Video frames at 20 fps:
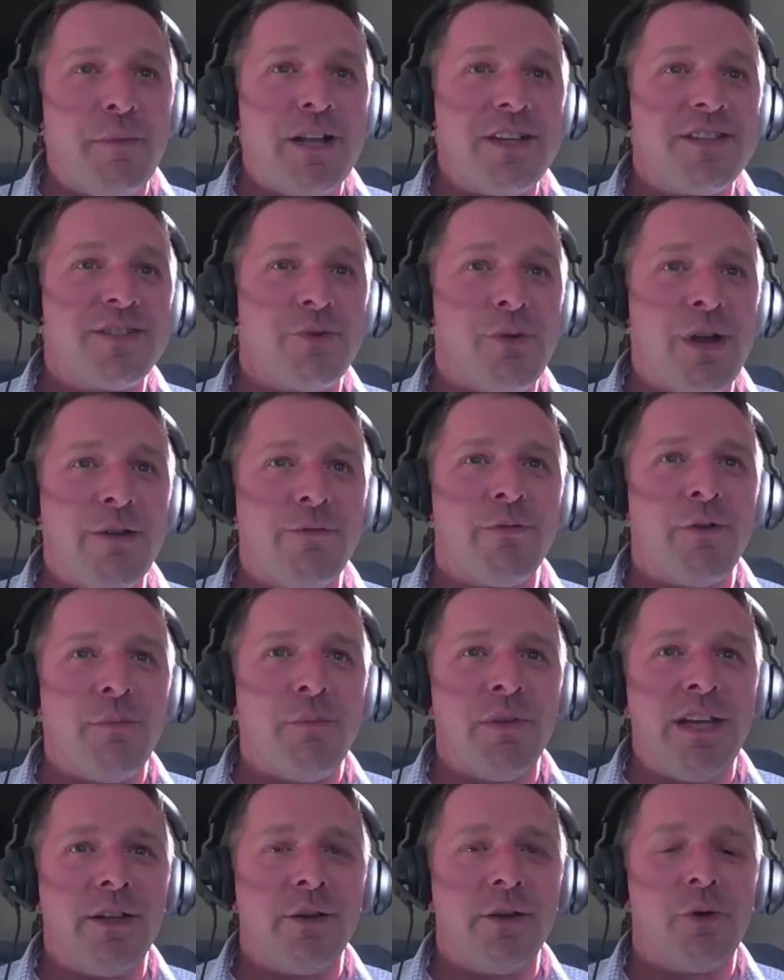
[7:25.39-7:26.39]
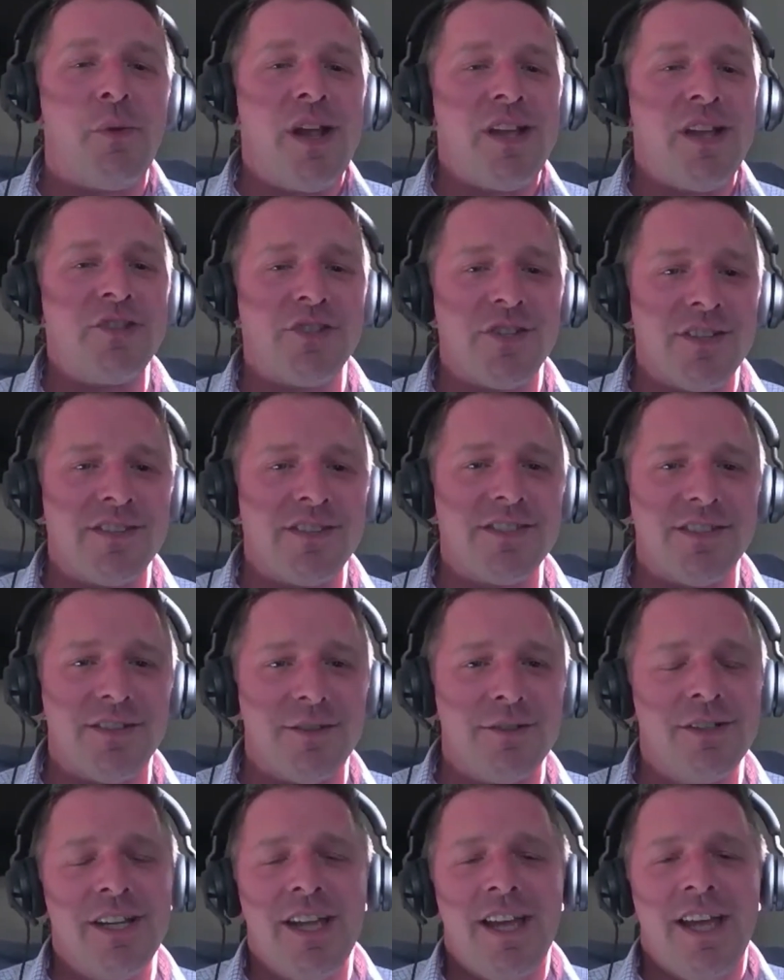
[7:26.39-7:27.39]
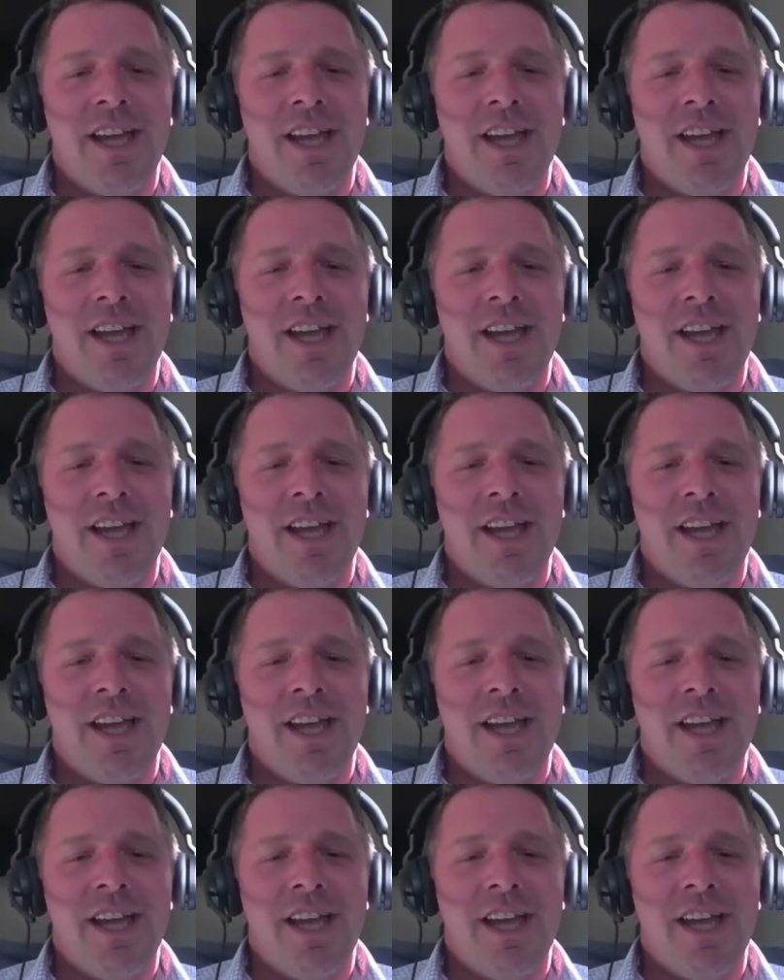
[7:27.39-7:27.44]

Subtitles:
minutes away from the Laurentians, so